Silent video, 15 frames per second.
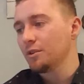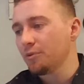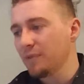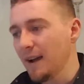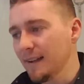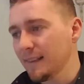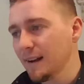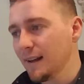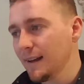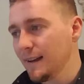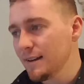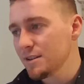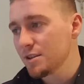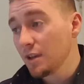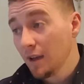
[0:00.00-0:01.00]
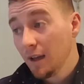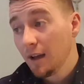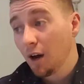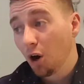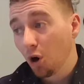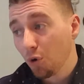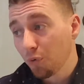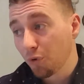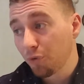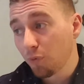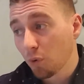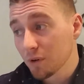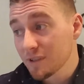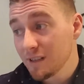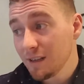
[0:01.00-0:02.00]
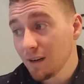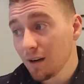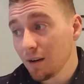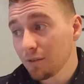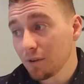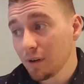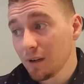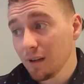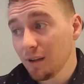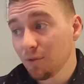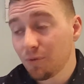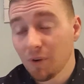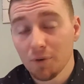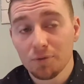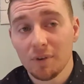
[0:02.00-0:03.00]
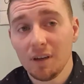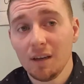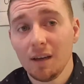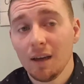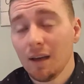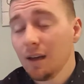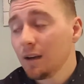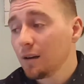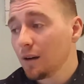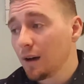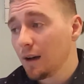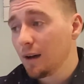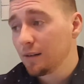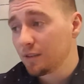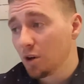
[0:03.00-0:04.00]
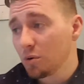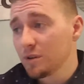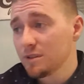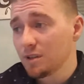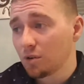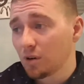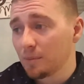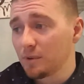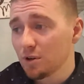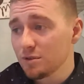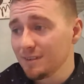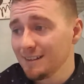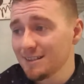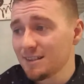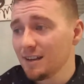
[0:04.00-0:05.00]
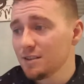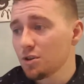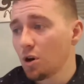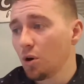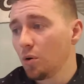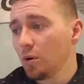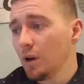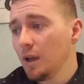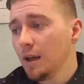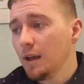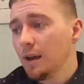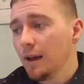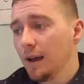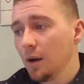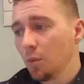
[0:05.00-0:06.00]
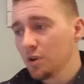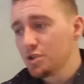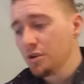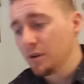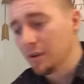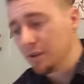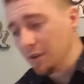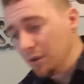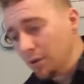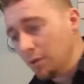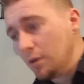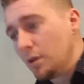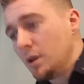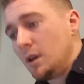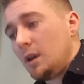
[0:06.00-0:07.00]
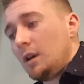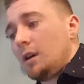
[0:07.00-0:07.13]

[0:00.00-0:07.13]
the fact that it has over 1,450 tokens and cryptos listed as a whole, and what you can do,